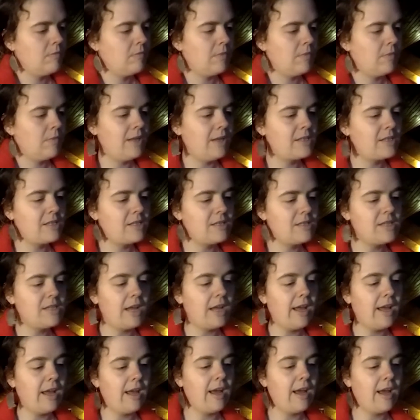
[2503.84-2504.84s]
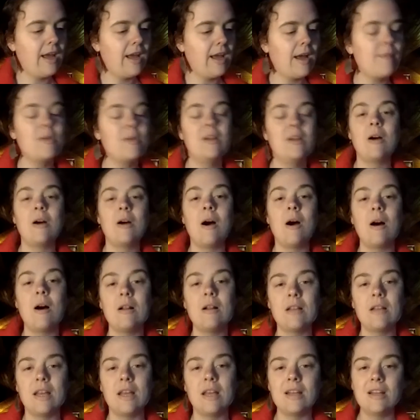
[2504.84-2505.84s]
And today I'm going to
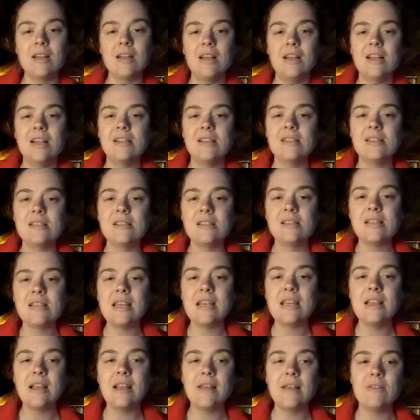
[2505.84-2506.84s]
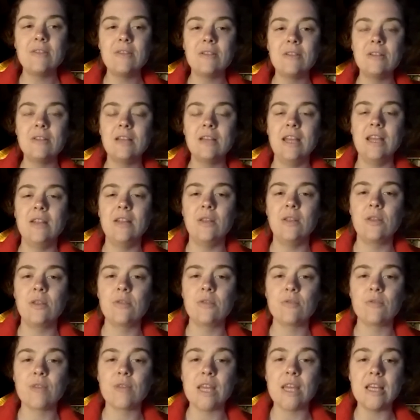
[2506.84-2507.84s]
call it Sea Level in
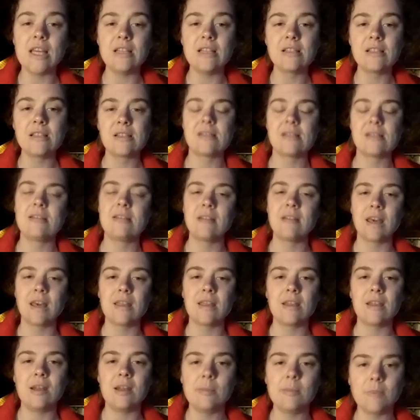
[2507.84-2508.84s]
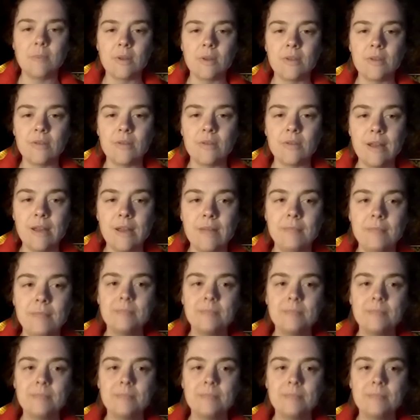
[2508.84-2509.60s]
Threes, like the number 3.